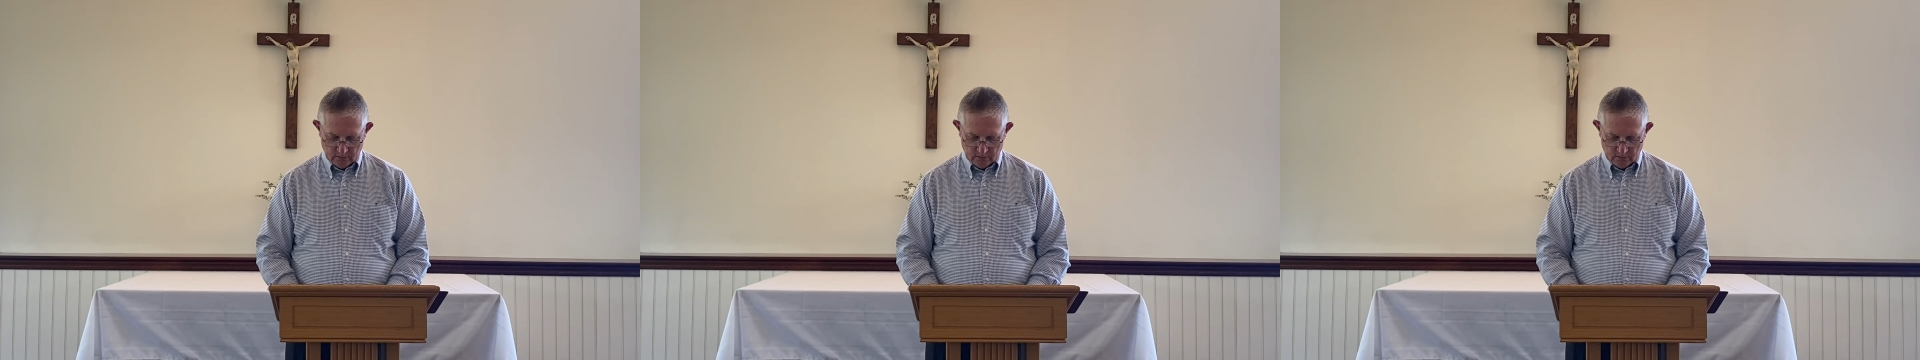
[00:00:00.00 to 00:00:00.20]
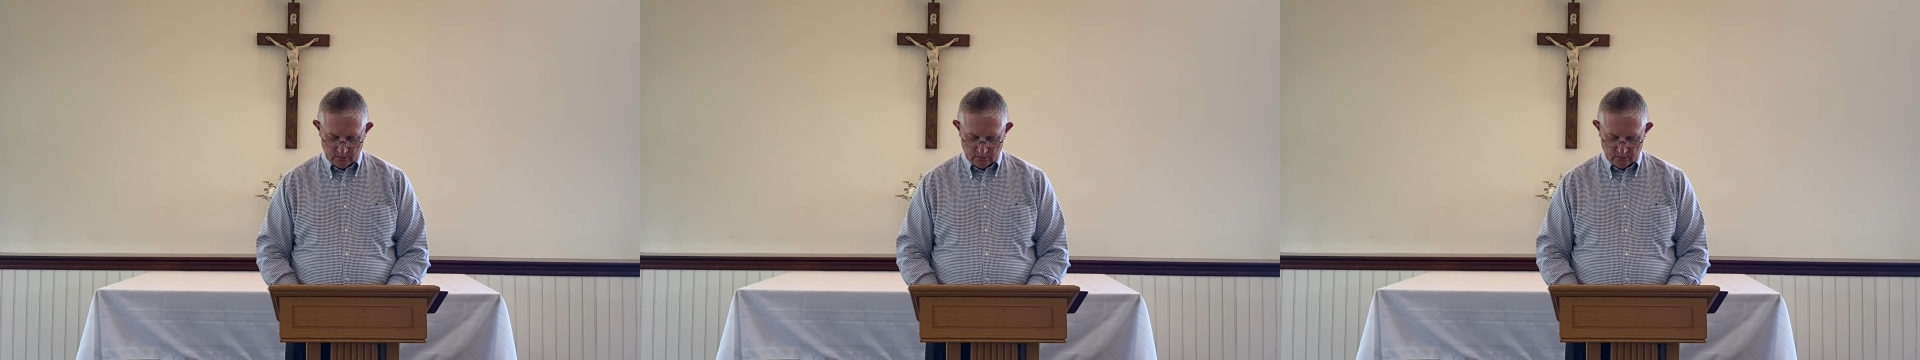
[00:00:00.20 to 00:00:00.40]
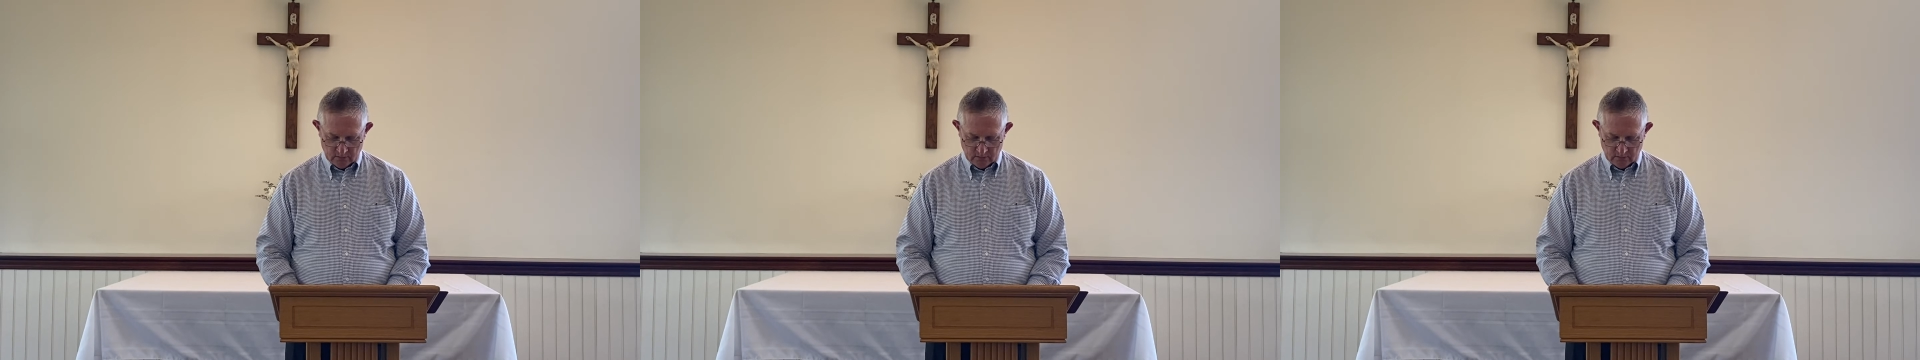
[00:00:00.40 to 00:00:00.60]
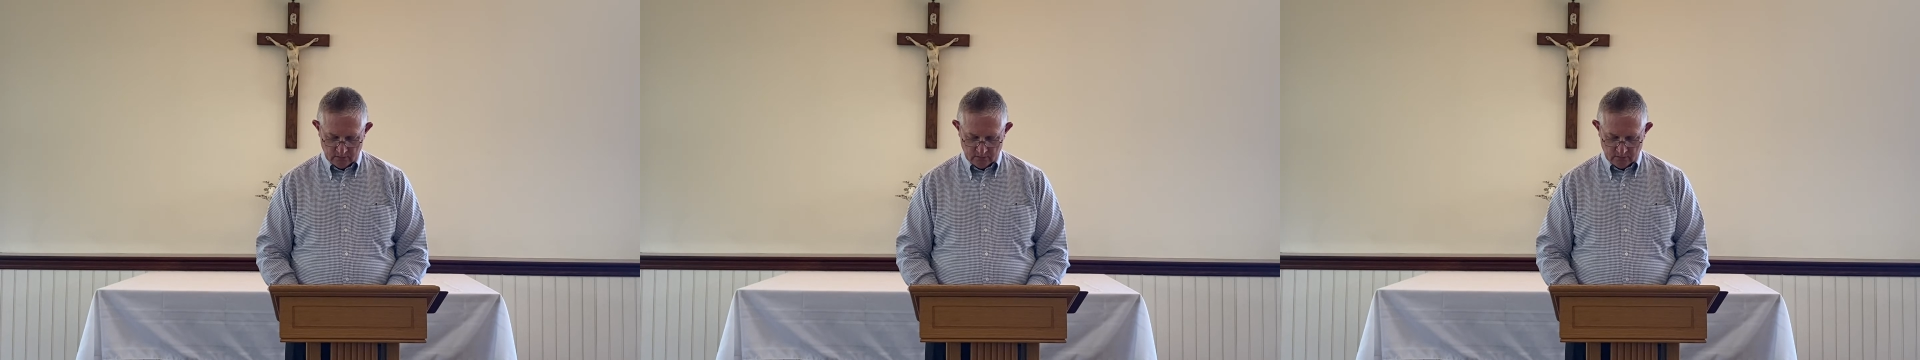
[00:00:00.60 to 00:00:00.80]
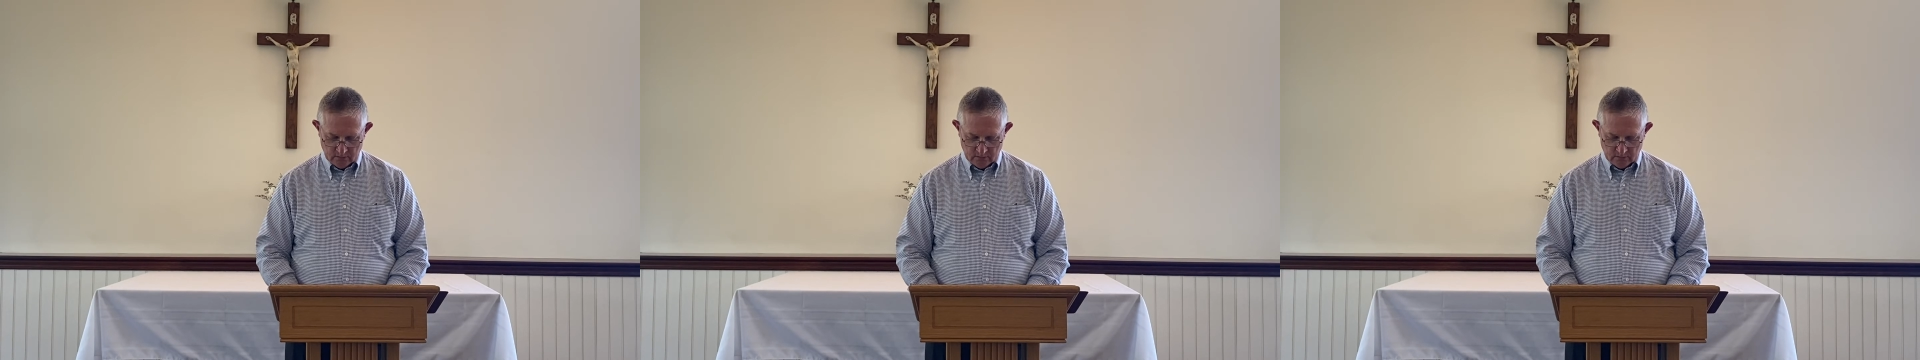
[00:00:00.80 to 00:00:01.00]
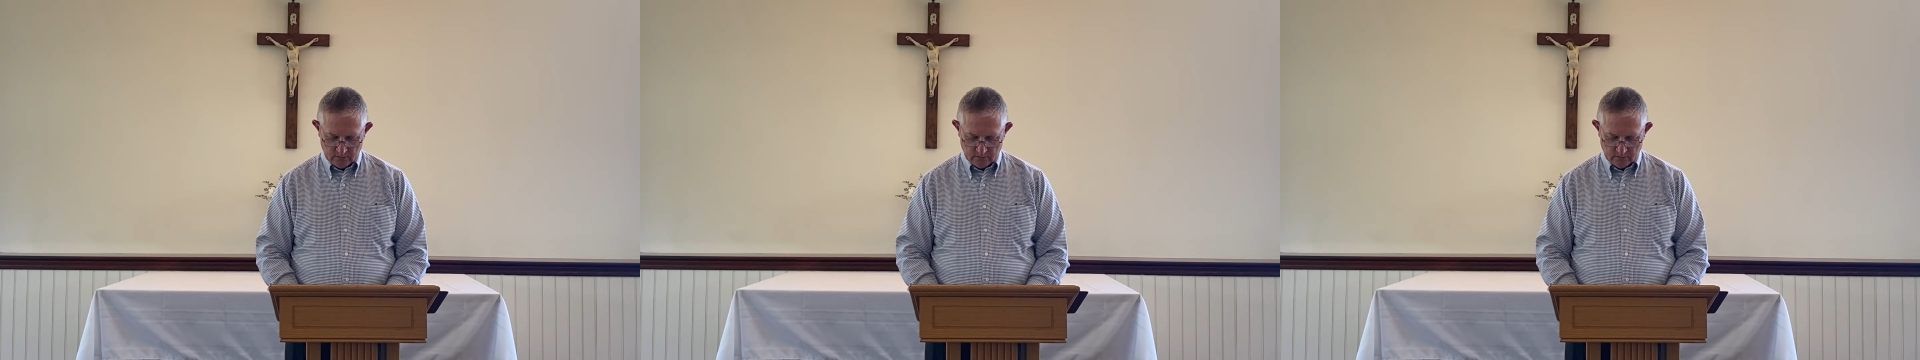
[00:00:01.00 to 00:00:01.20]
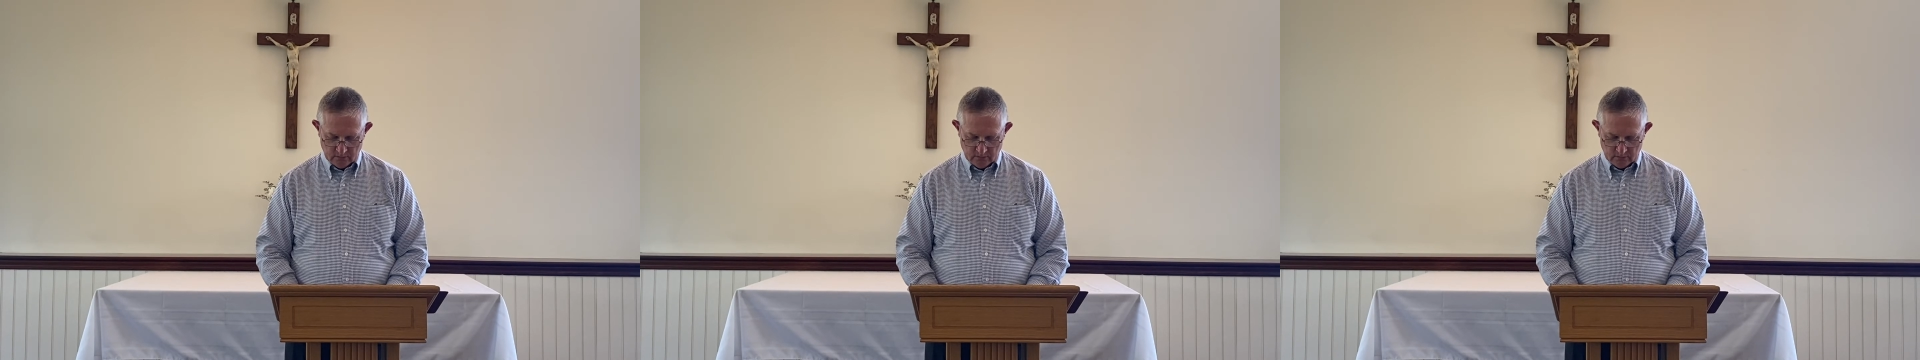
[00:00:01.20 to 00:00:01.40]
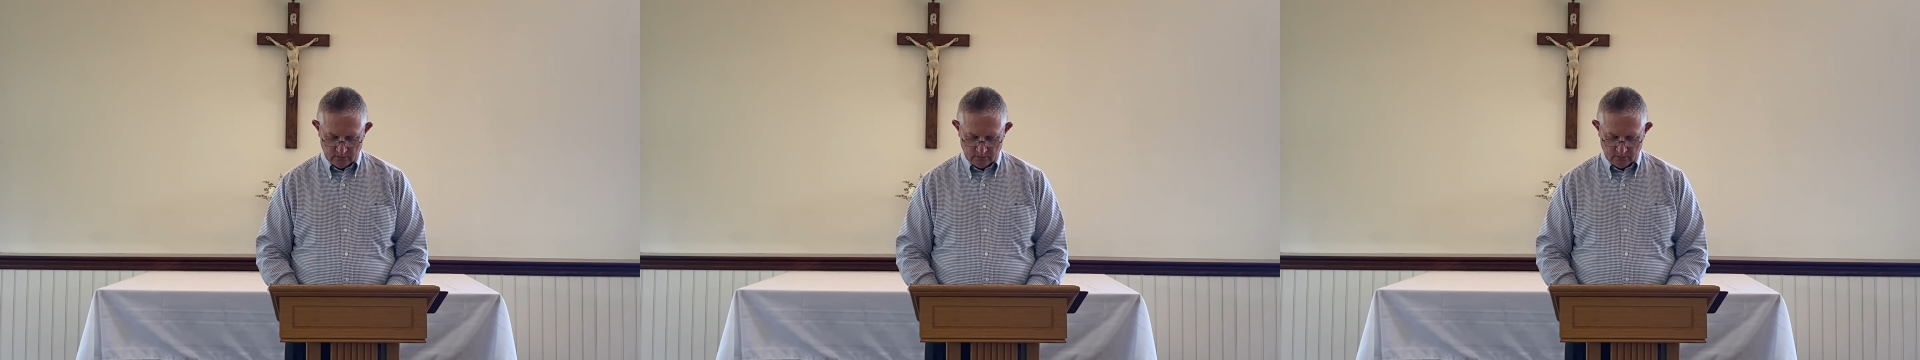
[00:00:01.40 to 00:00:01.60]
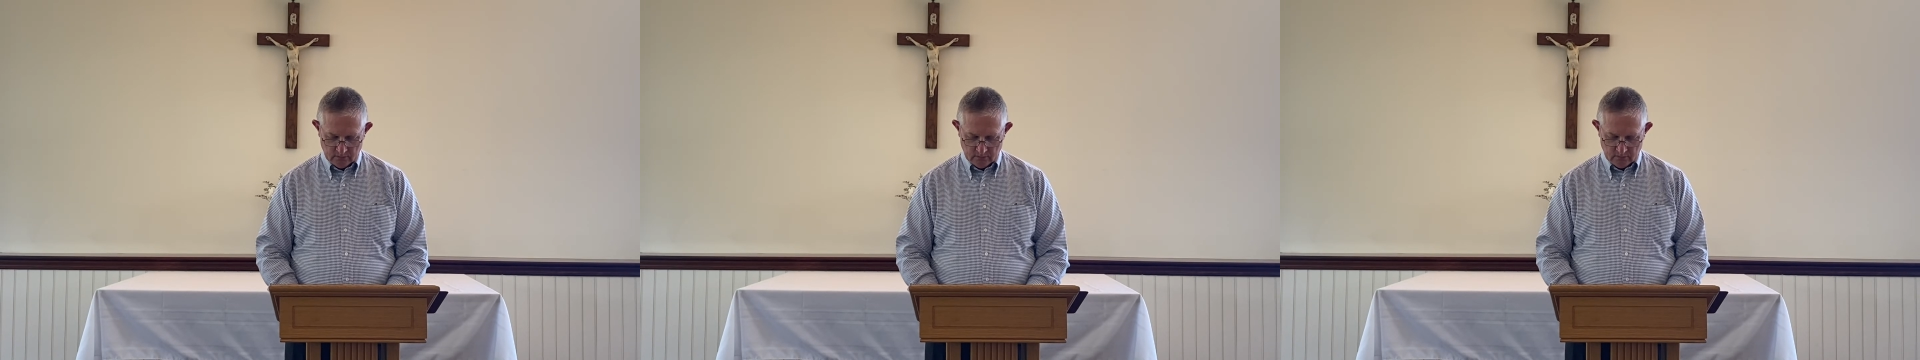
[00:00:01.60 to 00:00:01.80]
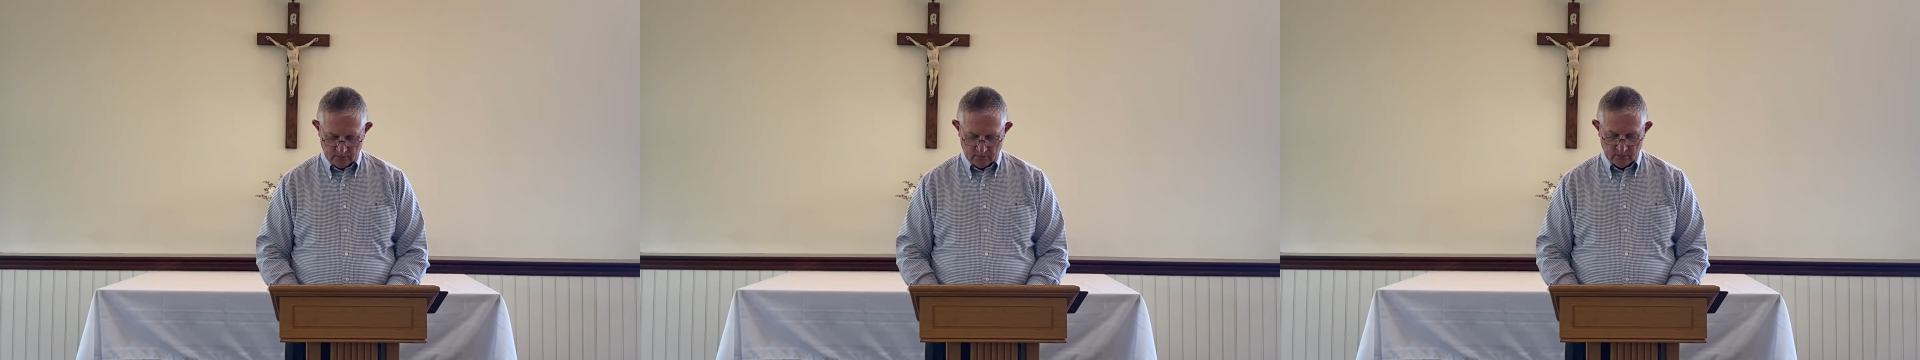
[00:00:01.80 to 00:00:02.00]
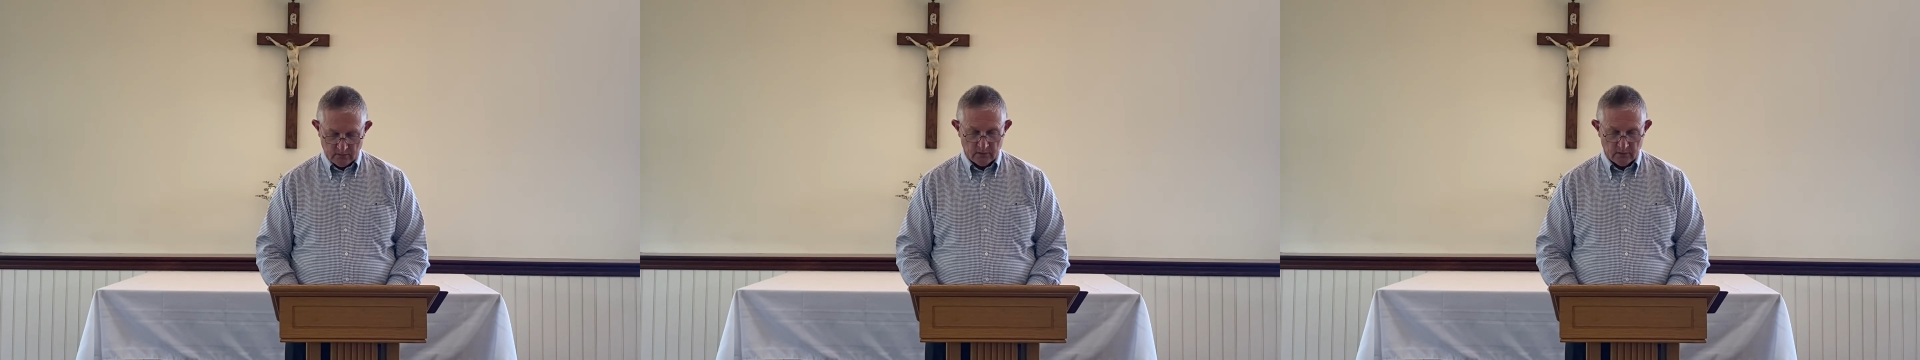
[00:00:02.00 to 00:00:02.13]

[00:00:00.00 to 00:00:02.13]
Nobody speaks.